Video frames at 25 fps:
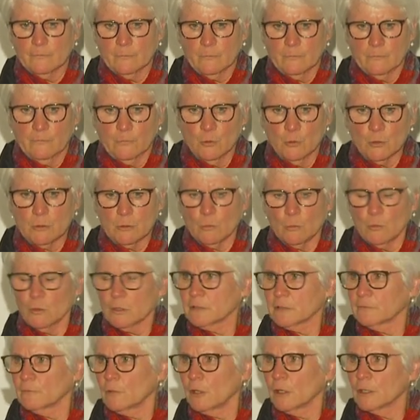
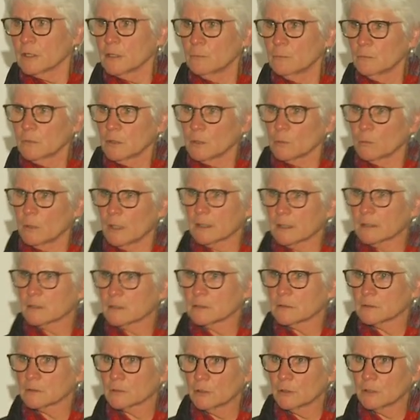Water volume, you
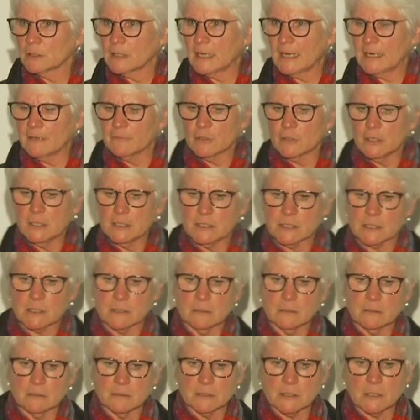want good coverage,
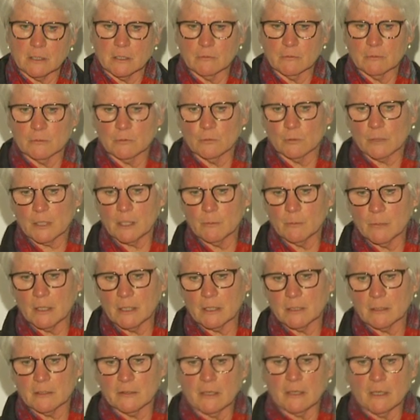so talking about
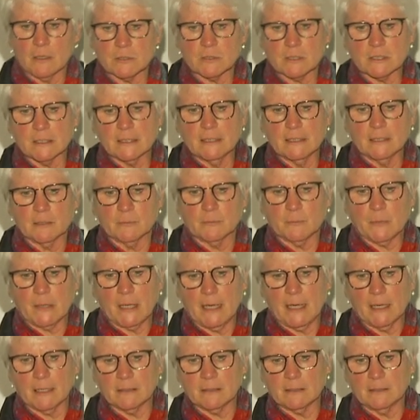1,000 litre per
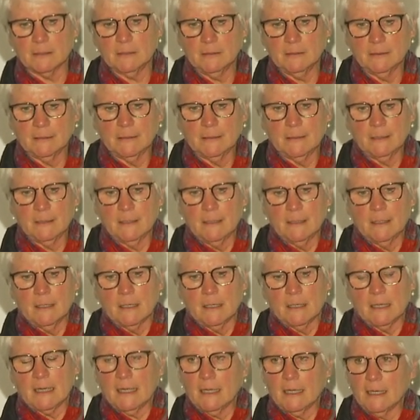hectare.
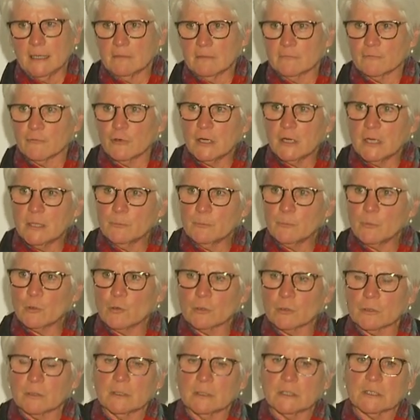And very
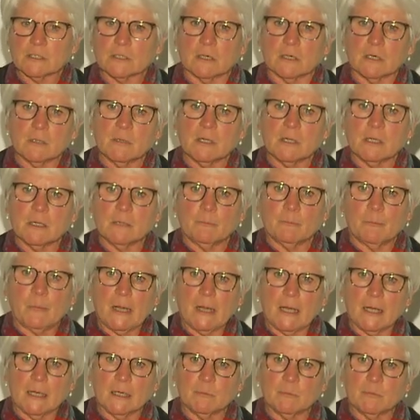important, it's got to be
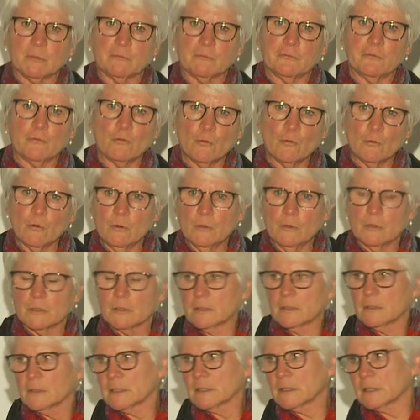applied before
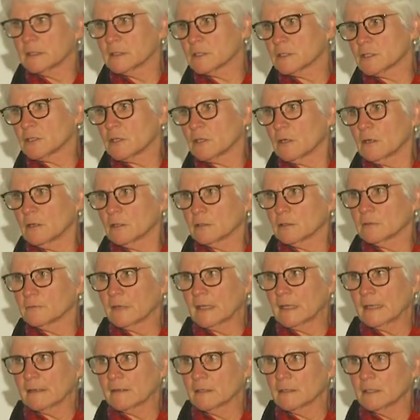the start of
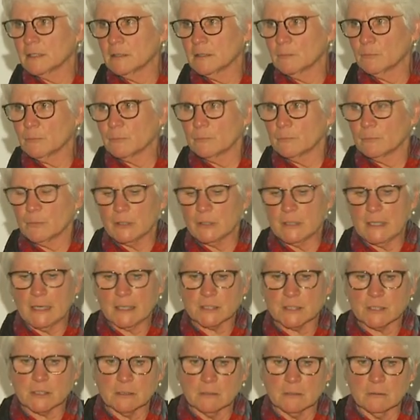ethylene
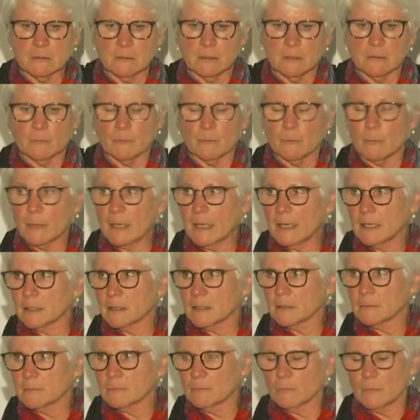production by
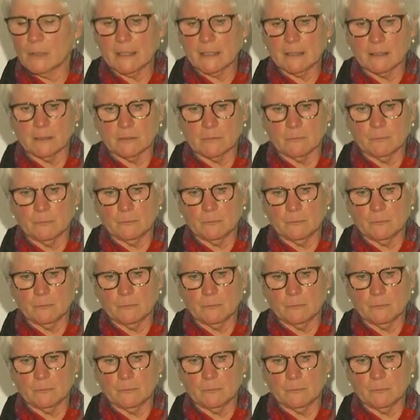the